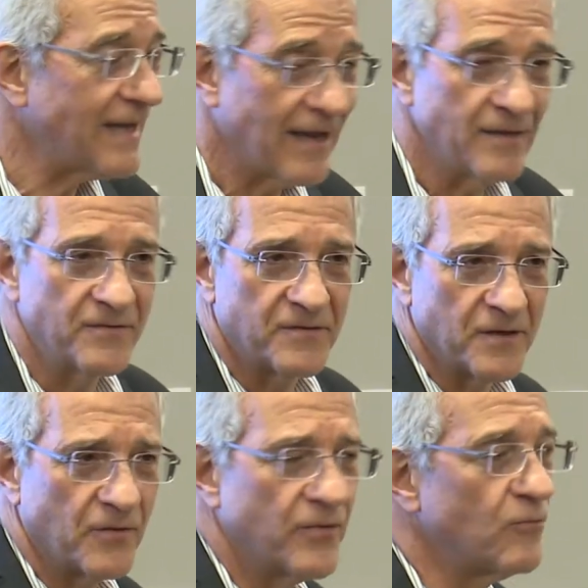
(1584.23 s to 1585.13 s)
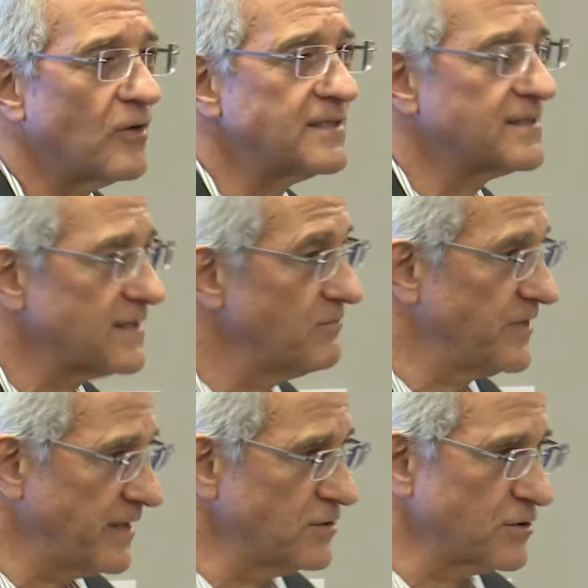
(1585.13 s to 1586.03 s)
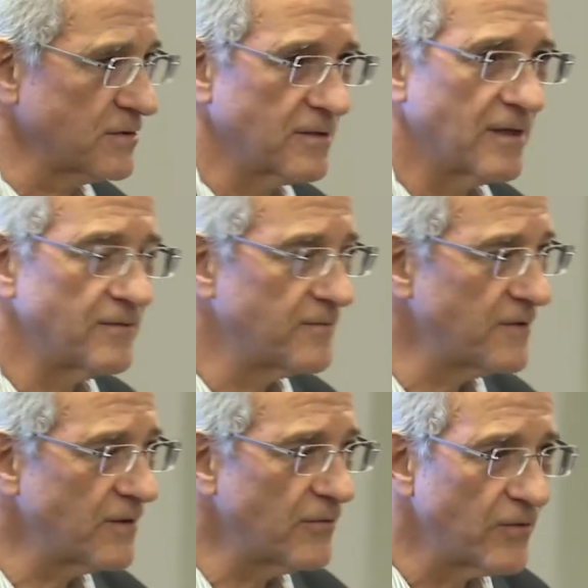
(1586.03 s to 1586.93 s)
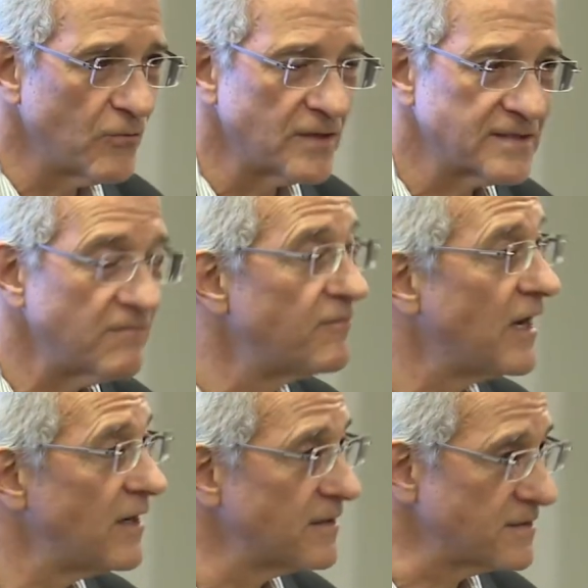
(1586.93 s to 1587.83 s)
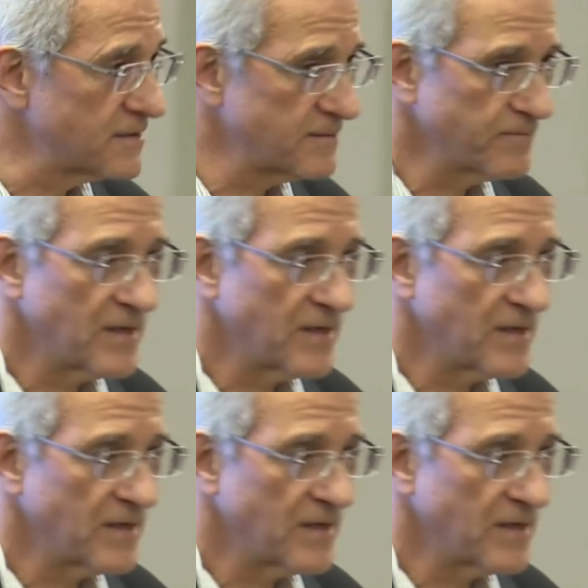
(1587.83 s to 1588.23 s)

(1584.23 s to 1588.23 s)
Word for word: until there was some tension, until there was some violence.